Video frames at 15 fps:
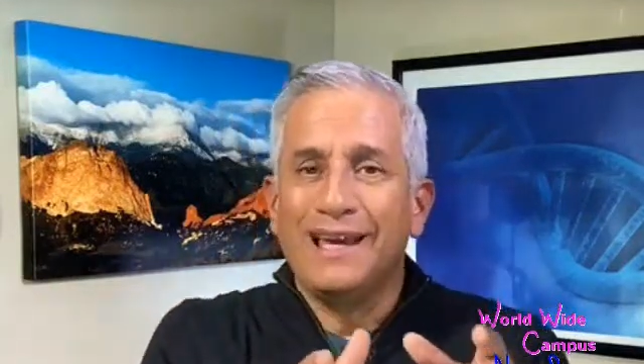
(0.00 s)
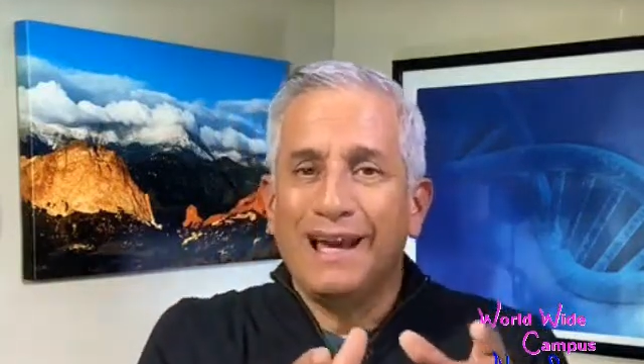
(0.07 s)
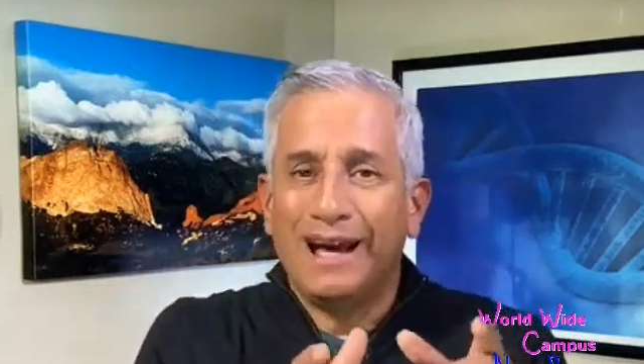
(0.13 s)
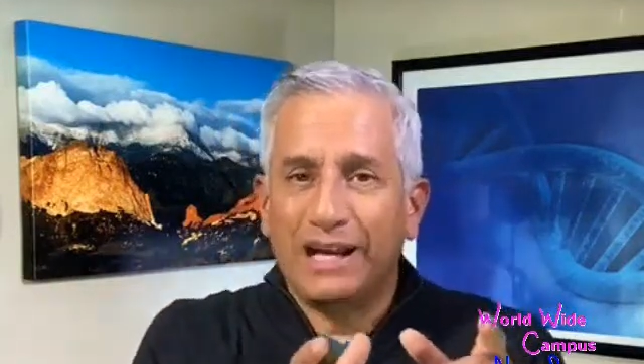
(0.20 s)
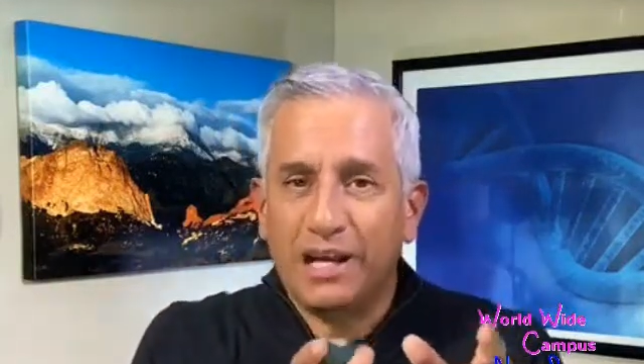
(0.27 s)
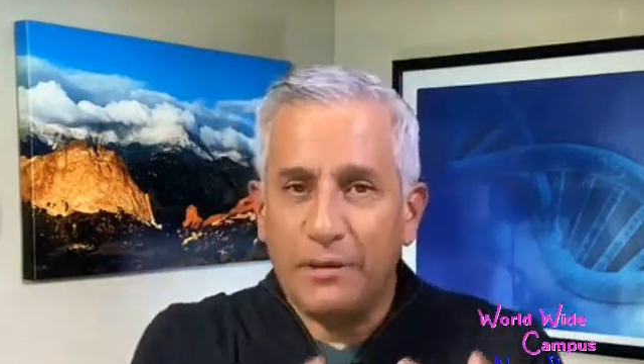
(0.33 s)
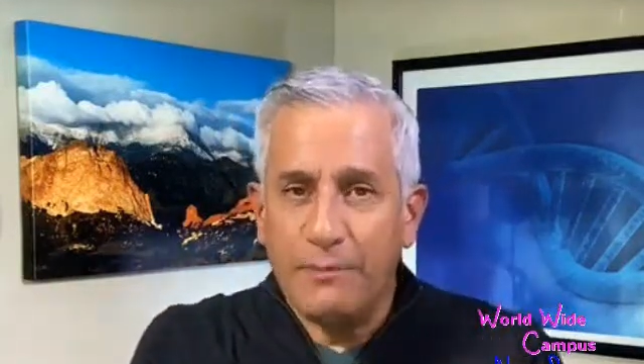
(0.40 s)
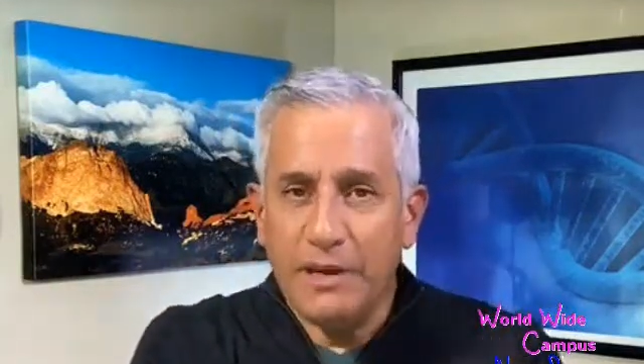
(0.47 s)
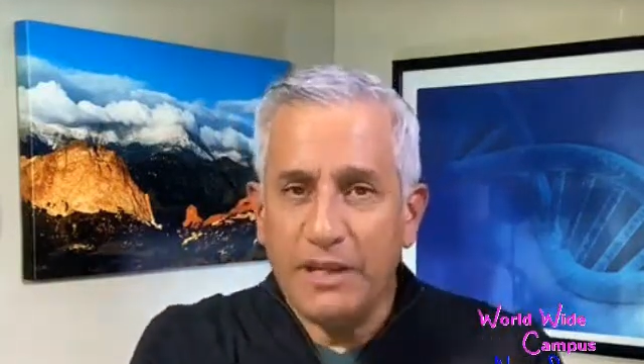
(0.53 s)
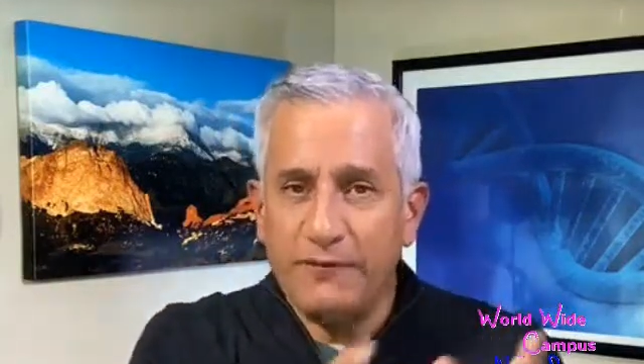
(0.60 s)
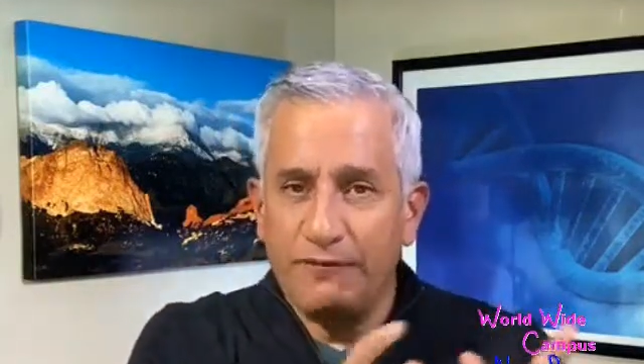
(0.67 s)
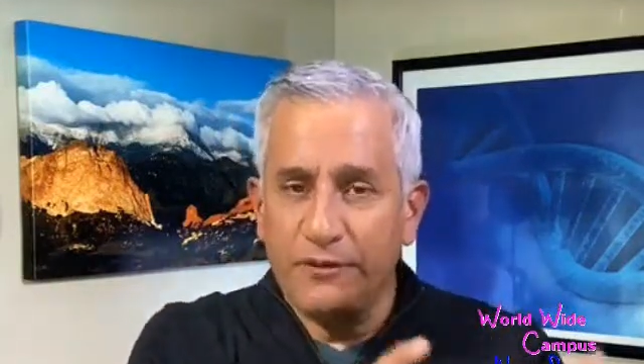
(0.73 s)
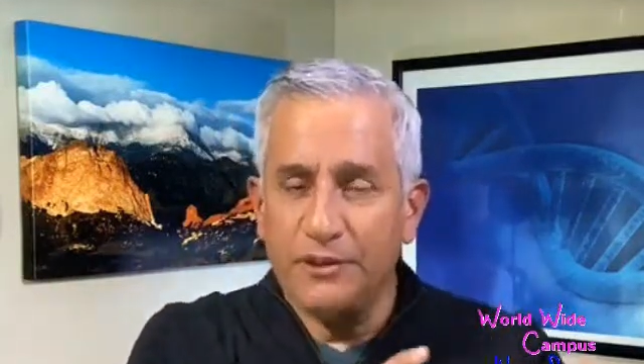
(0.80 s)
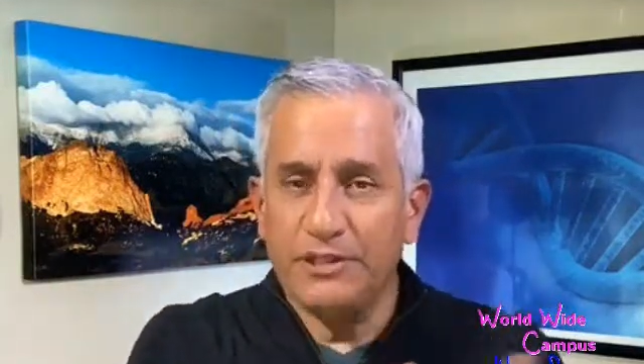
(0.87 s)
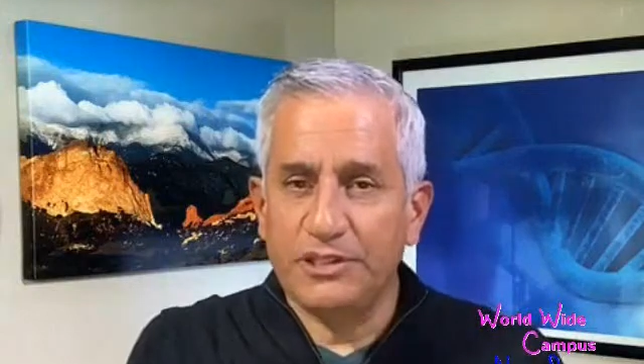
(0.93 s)
a committee
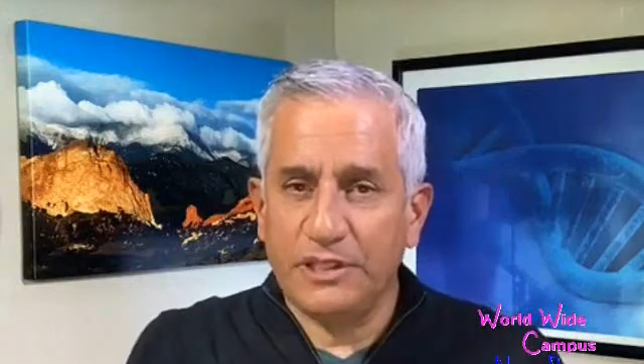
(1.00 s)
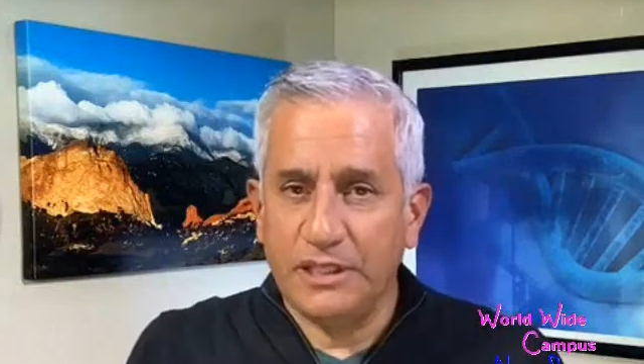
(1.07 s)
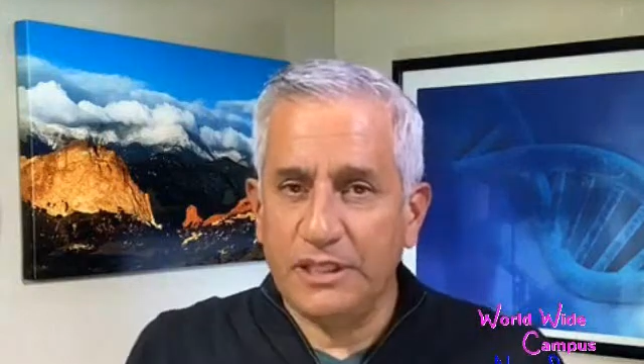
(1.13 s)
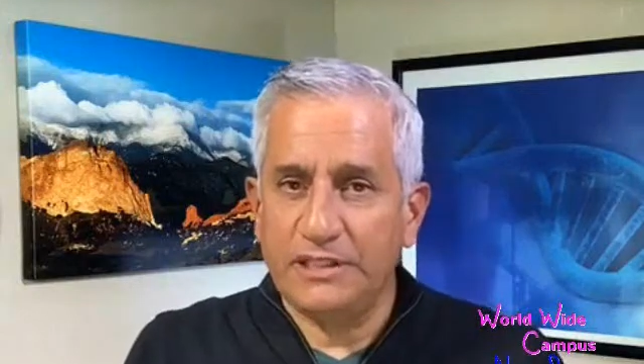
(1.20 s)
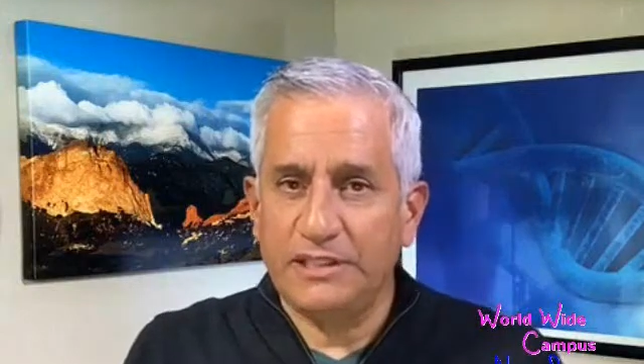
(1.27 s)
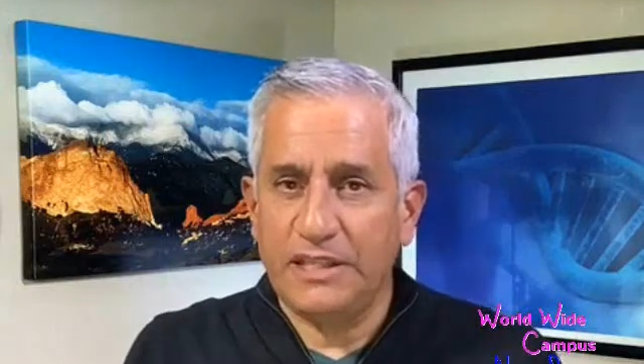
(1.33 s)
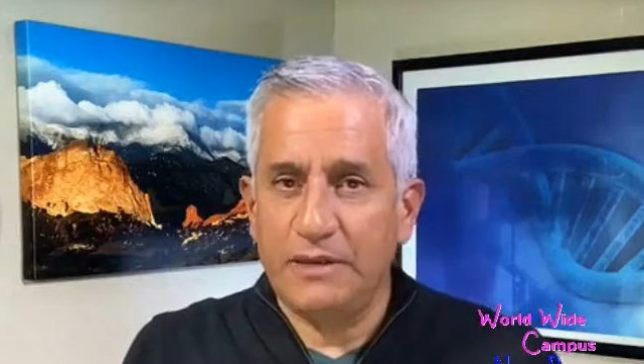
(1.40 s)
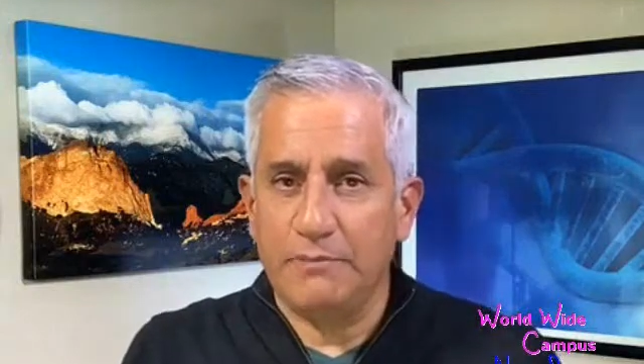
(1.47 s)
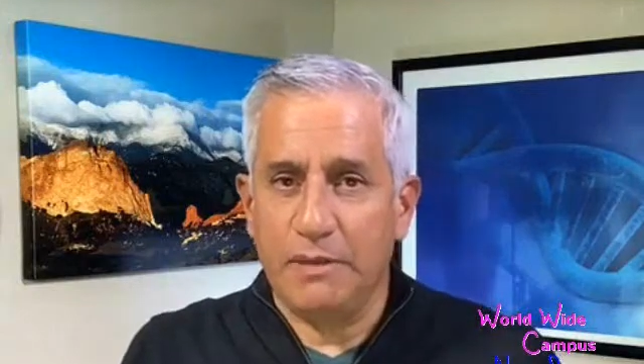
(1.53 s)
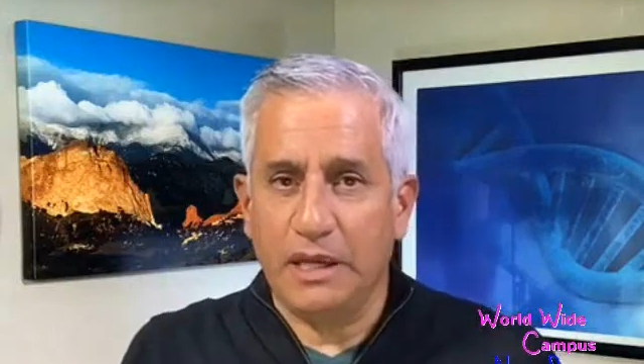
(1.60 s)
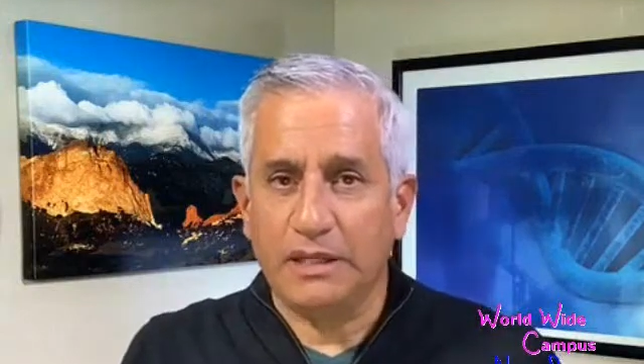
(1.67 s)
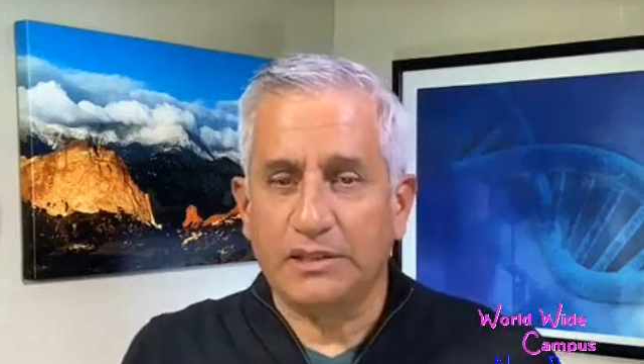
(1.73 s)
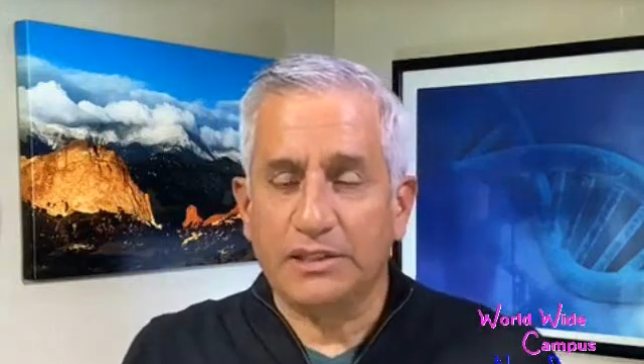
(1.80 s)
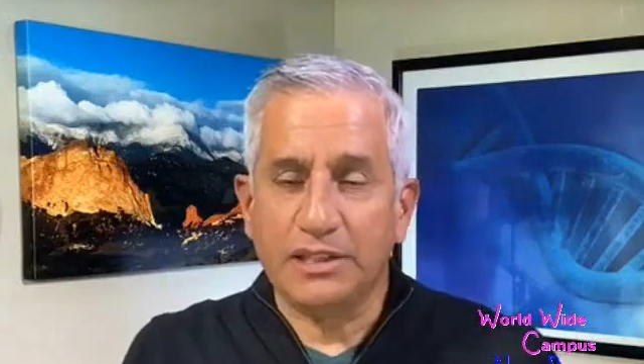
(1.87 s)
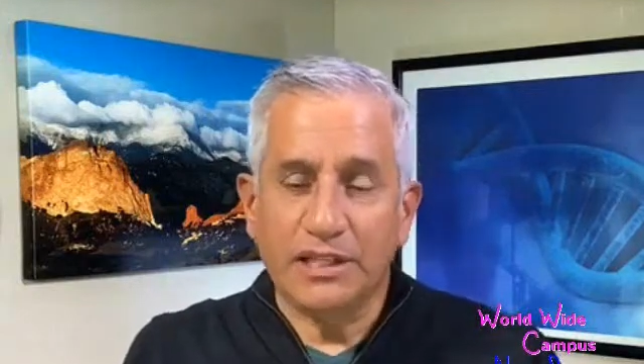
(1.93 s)
for the CDC
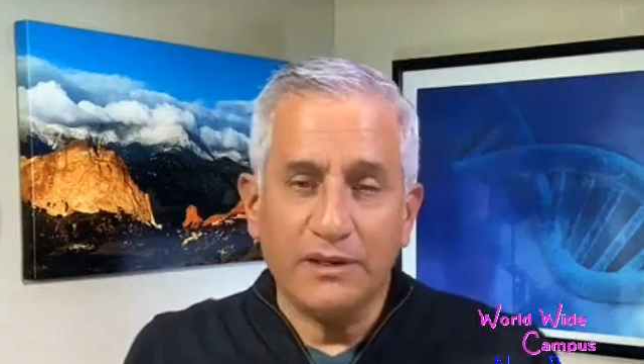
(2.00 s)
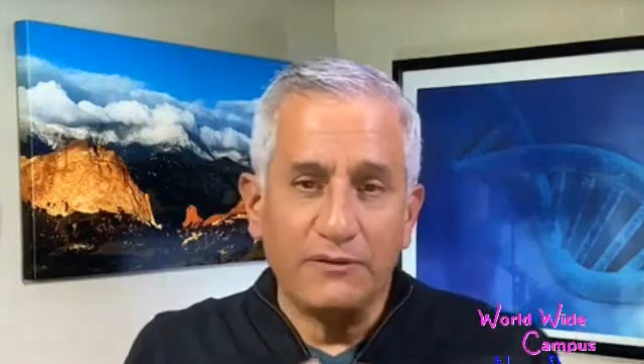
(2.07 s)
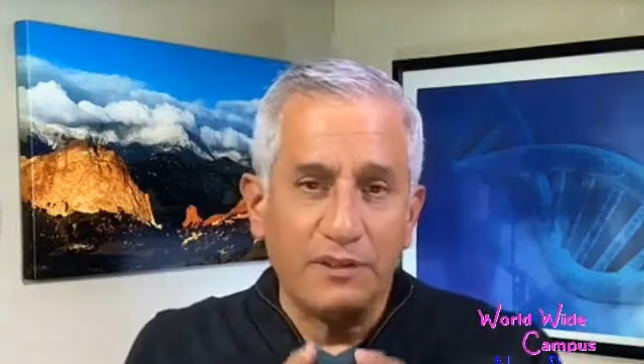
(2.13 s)
meets to give